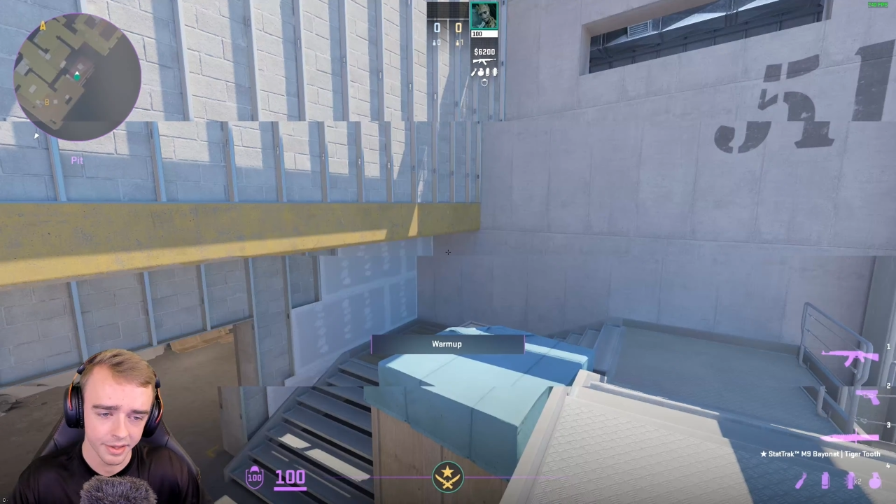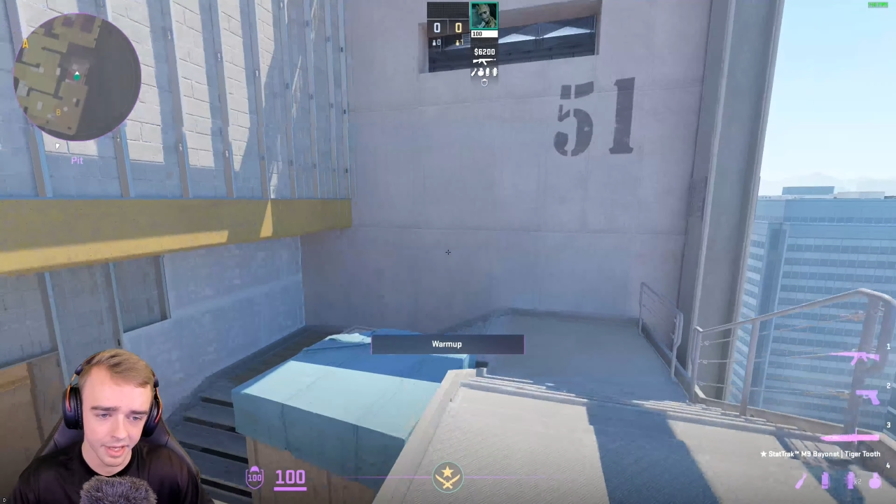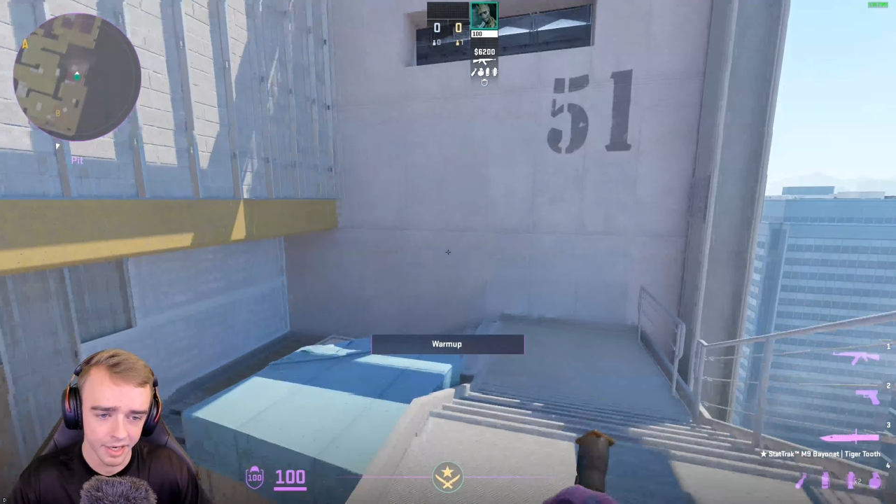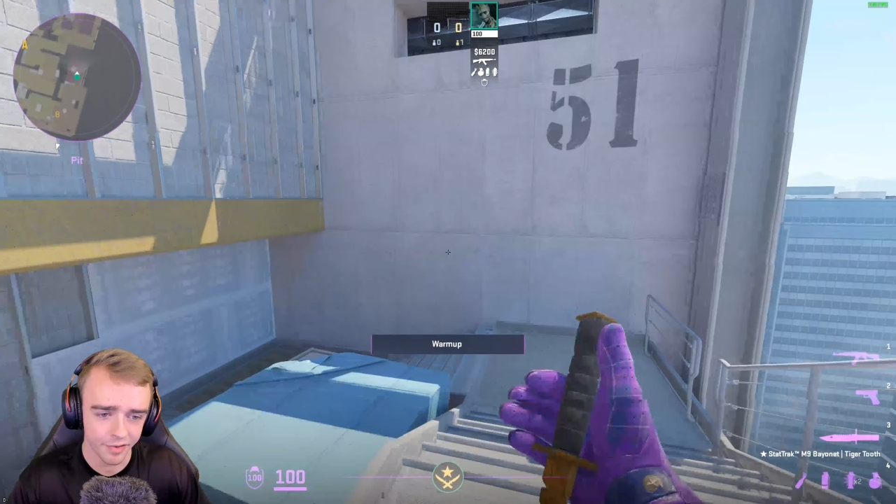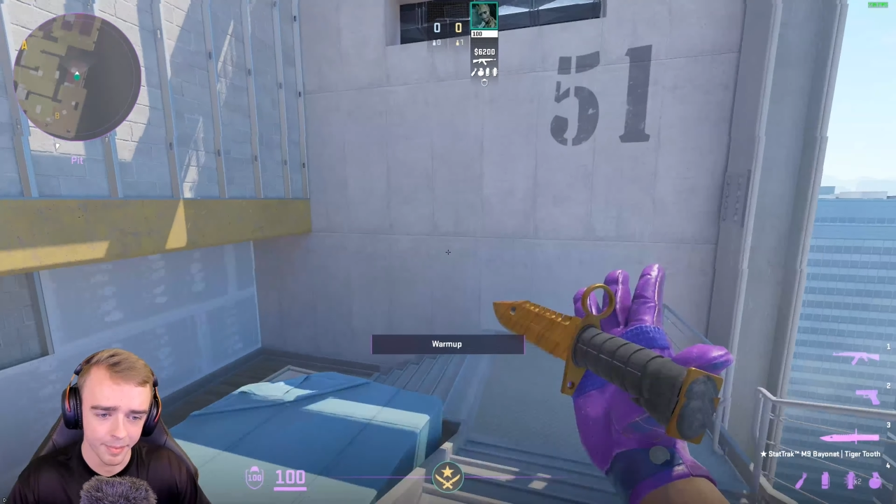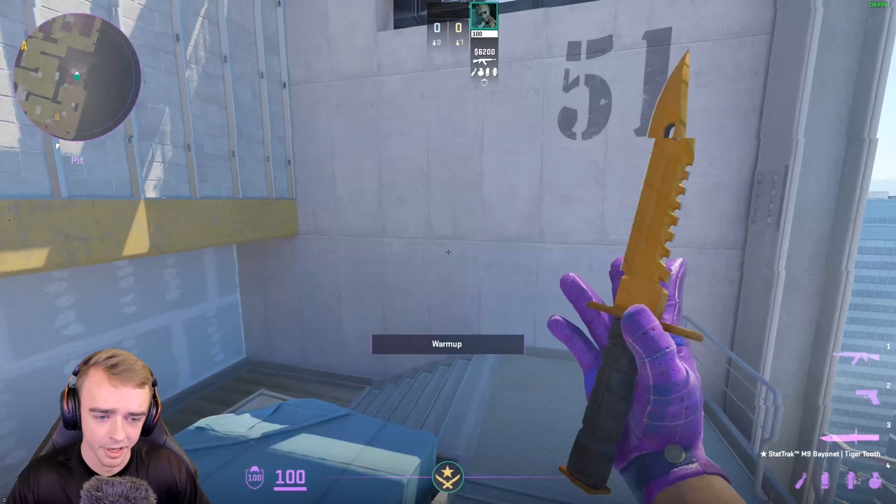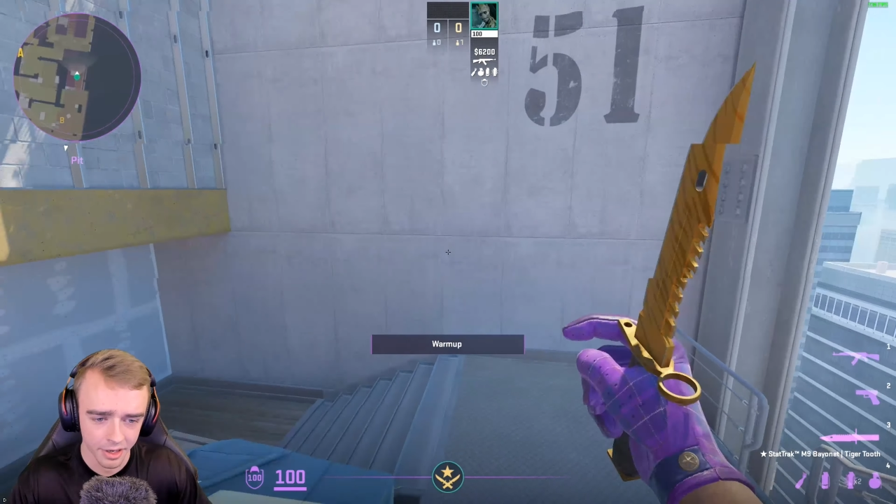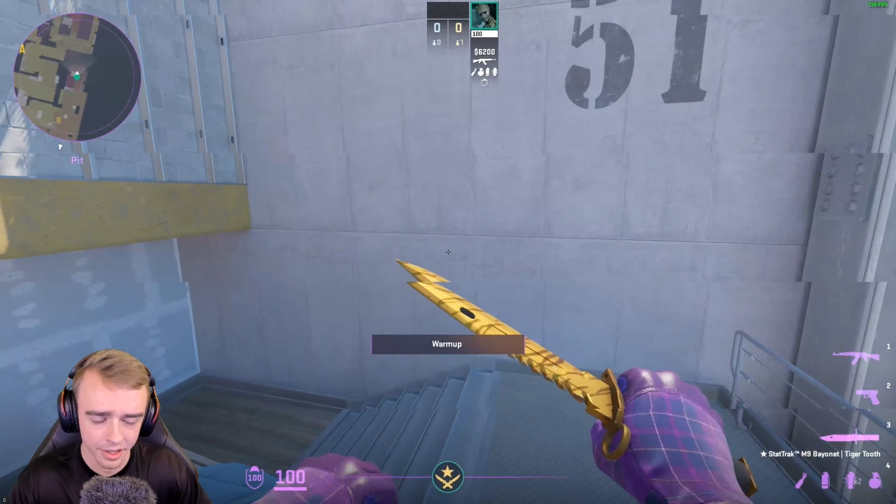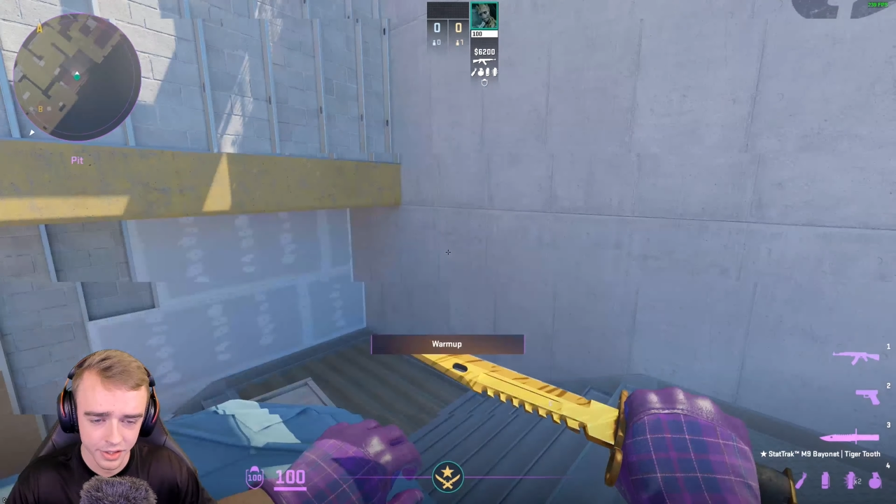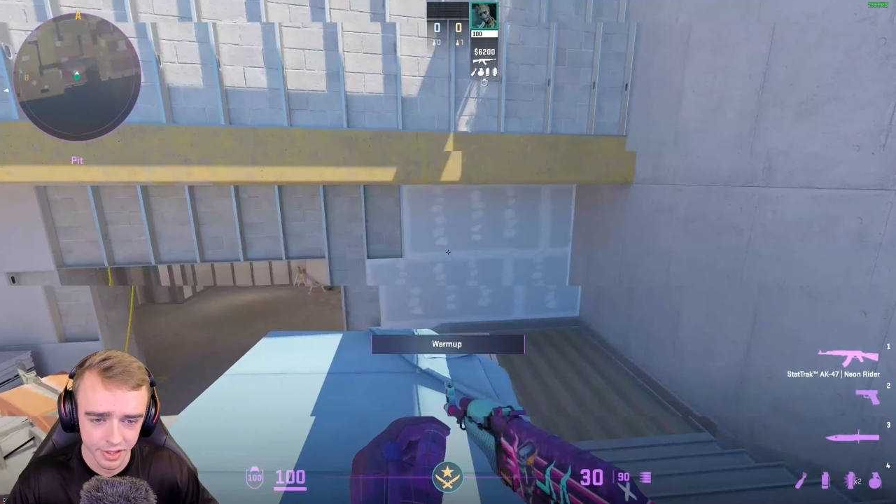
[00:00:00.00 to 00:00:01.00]
than if I'm like
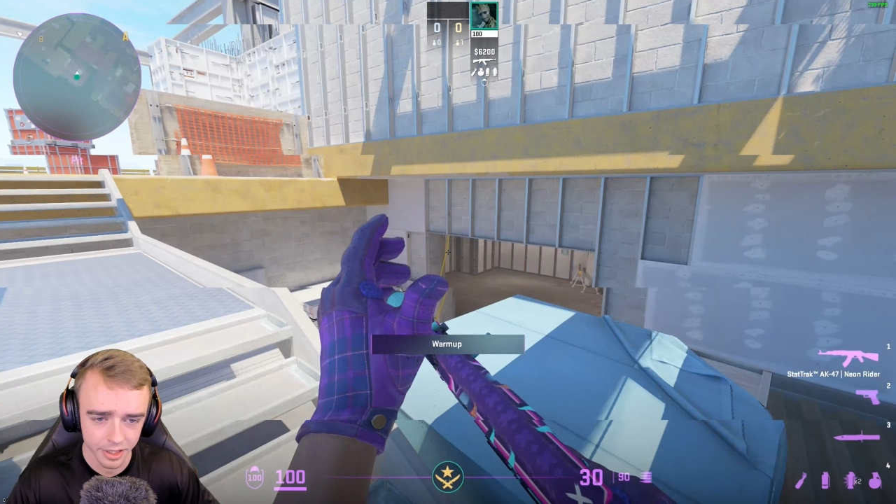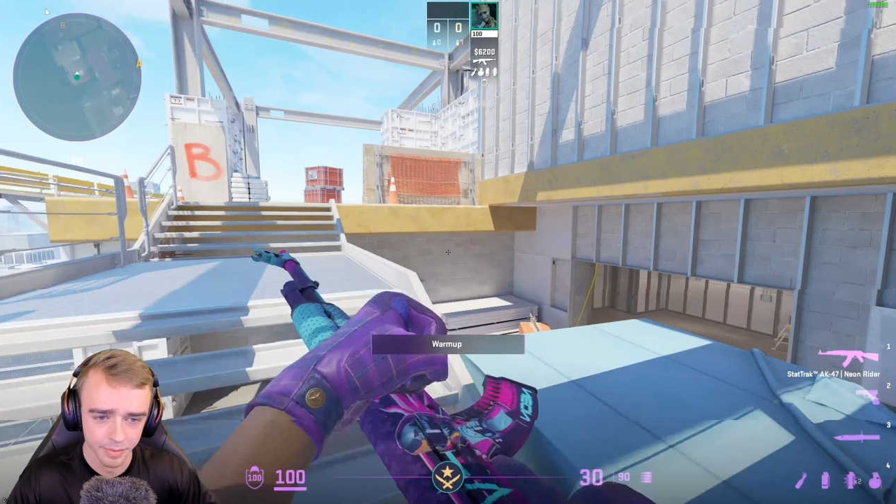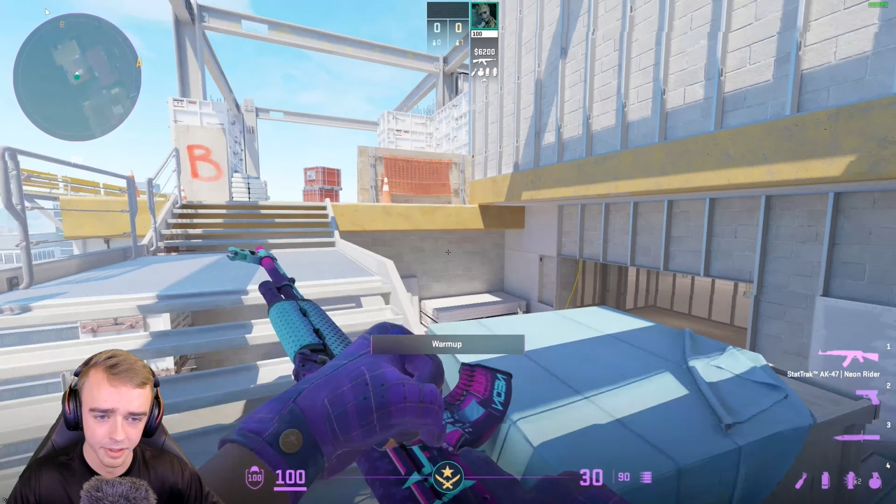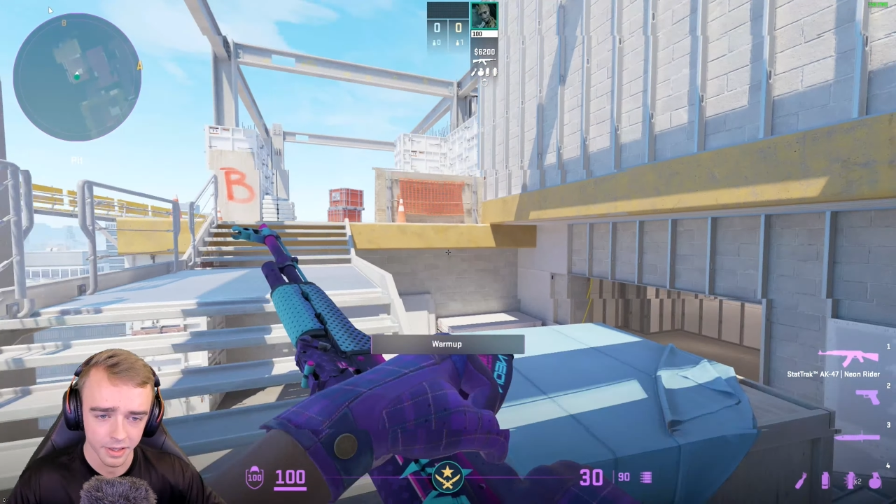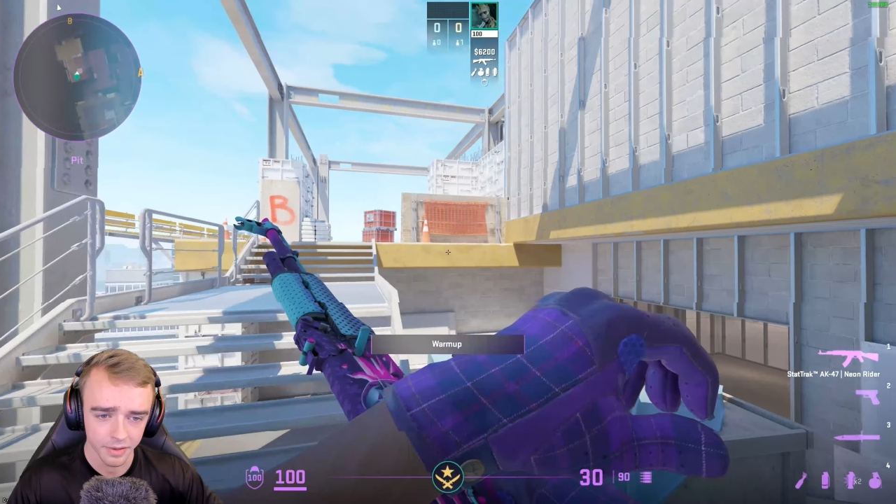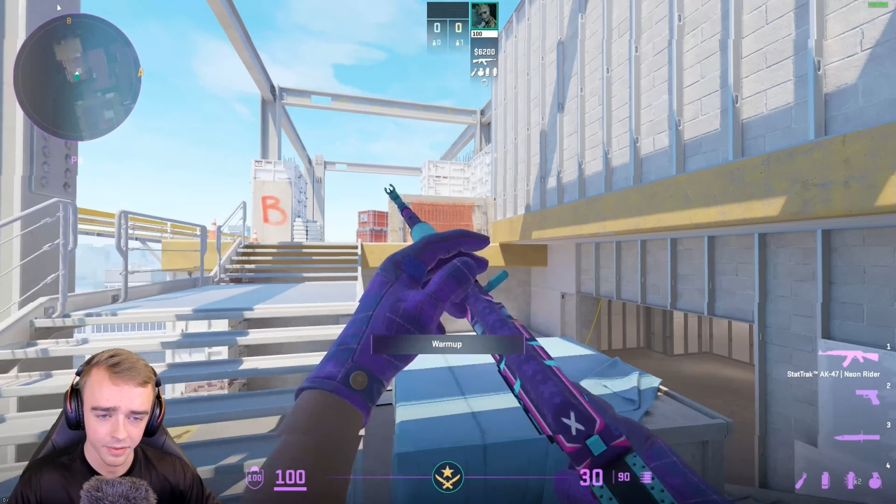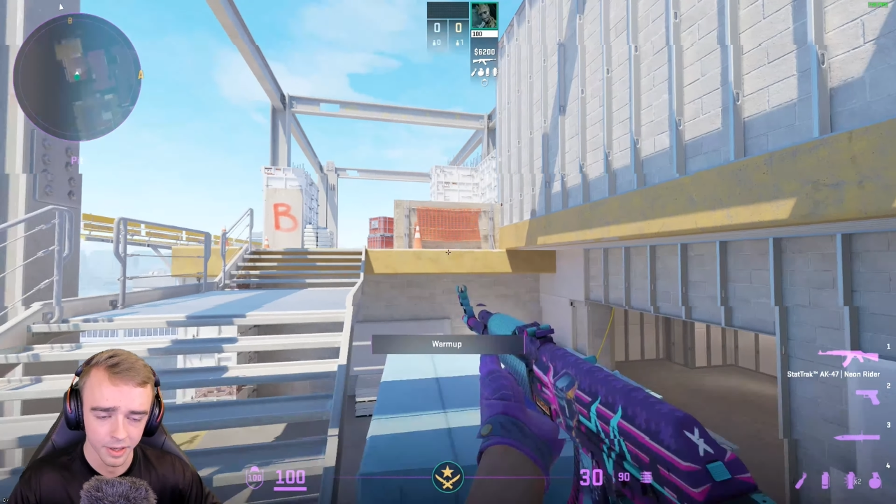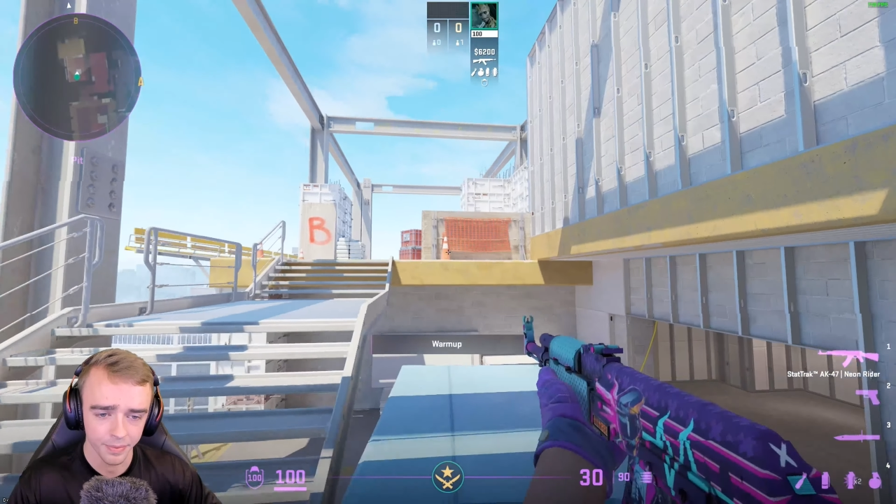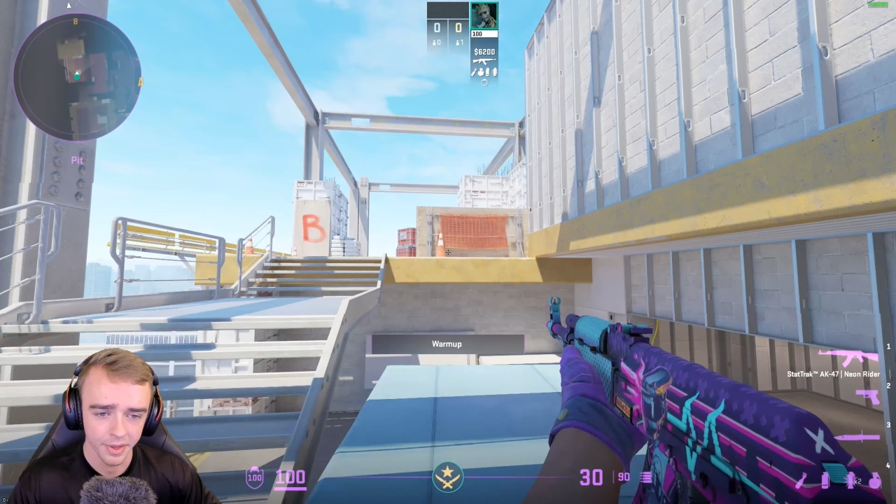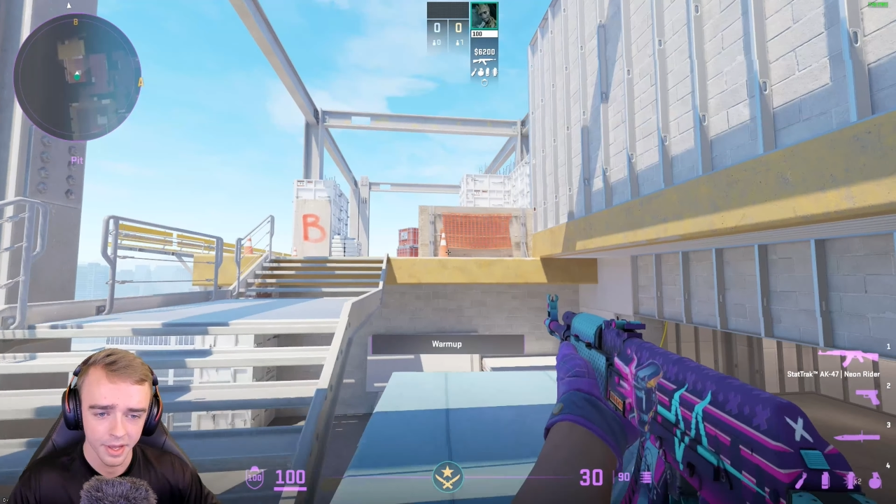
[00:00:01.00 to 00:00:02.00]
100 HP, right?